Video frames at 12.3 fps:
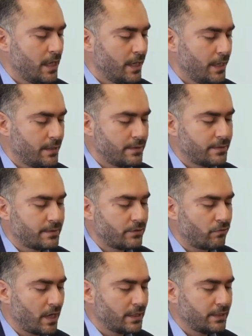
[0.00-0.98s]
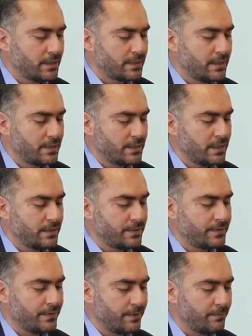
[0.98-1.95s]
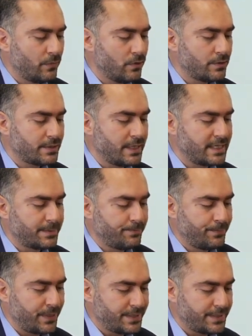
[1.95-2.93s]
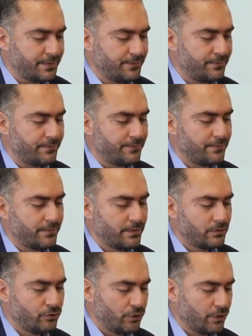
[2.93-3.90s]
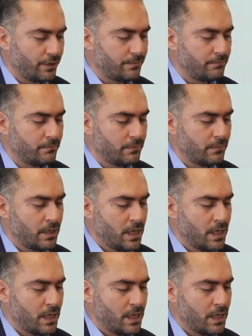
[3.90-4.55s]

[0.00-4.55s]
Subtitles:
Hence, righteousness is the most expressive term